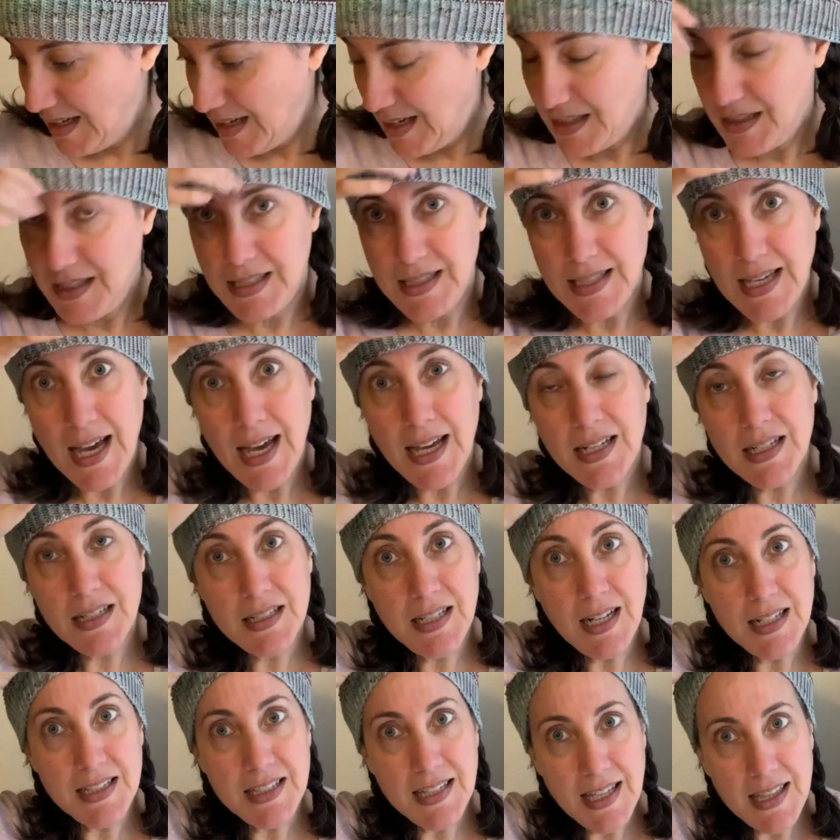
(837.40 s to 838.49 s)
This hat,
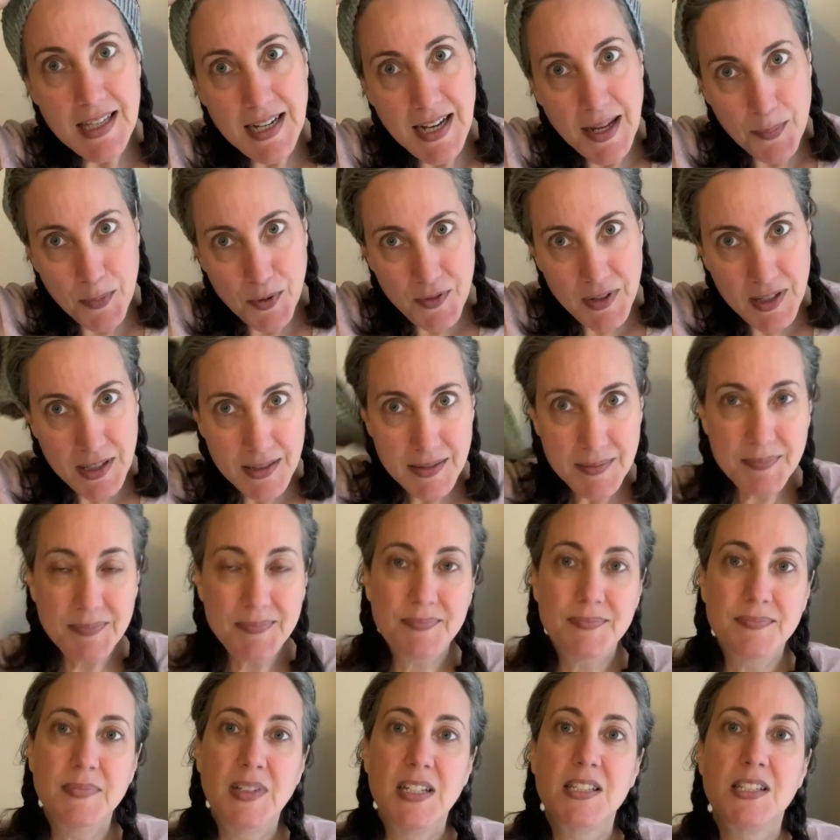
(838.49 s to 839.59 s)
did I say the name of it?
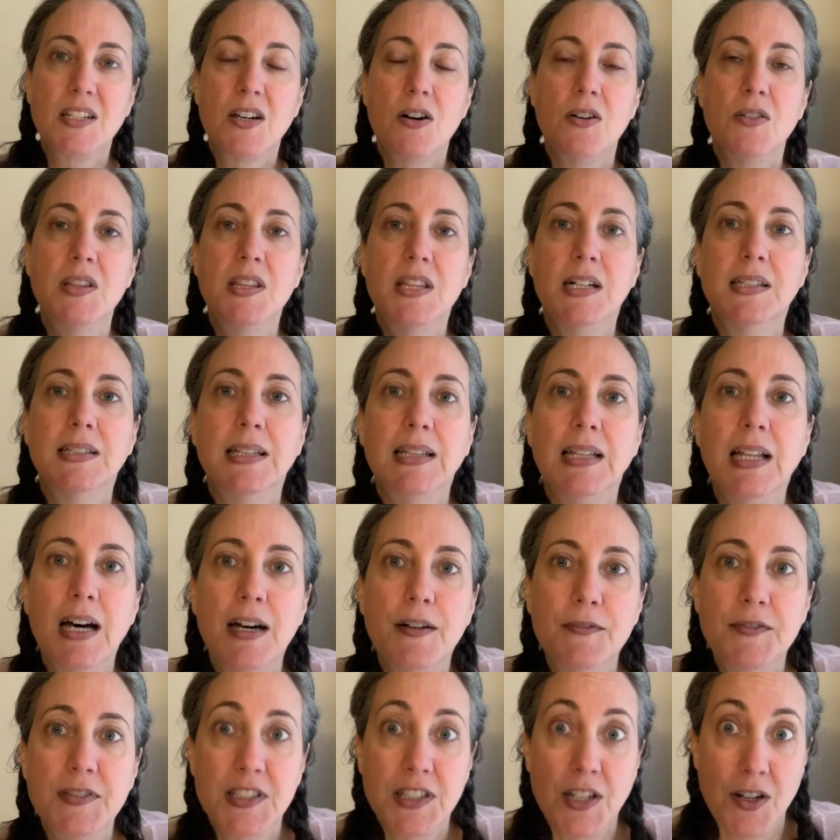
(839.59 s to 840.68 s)
It's called the
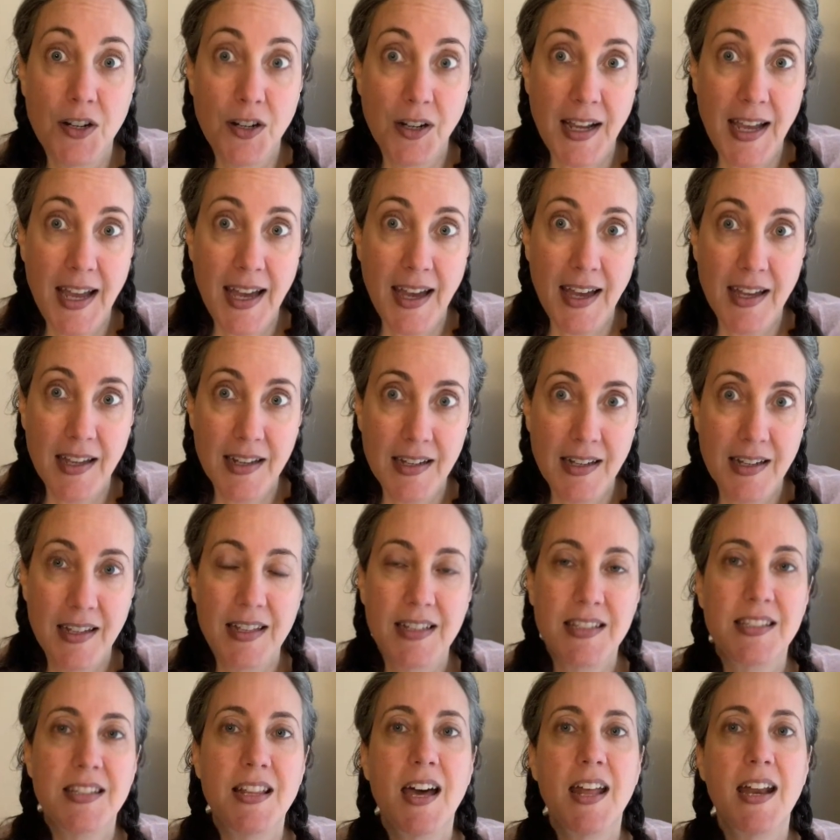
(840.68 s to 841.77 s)
Love Song hat.
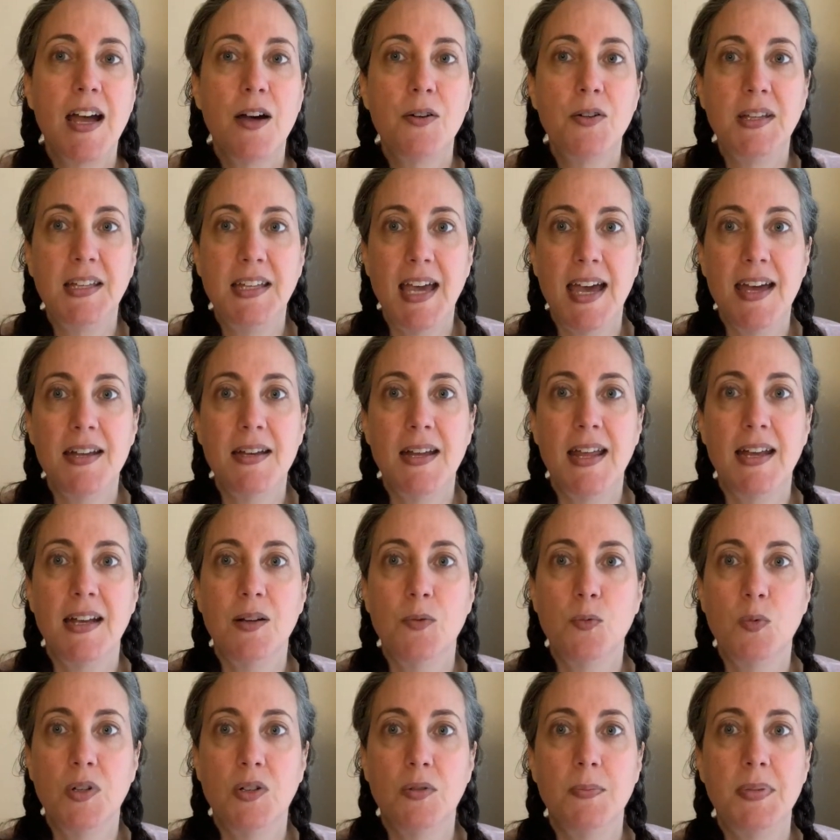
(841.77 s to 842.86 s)
It's not out yet, and it
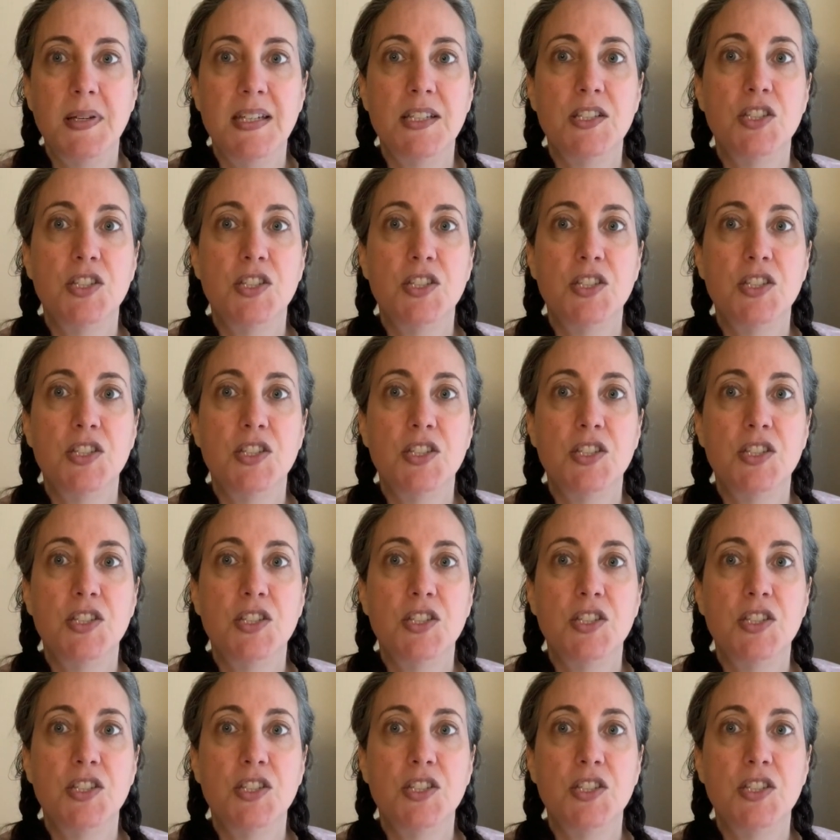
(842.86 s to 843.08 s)
will be